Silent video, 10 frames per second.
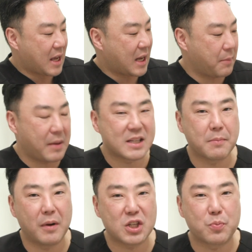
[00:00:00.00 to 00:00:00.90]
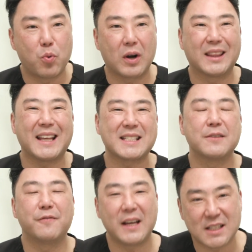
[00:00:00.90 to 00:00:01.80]
and it makes it much more less
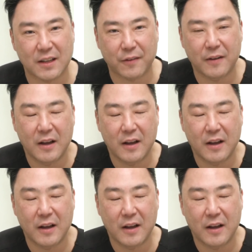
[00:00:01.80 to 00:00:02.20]
invasive.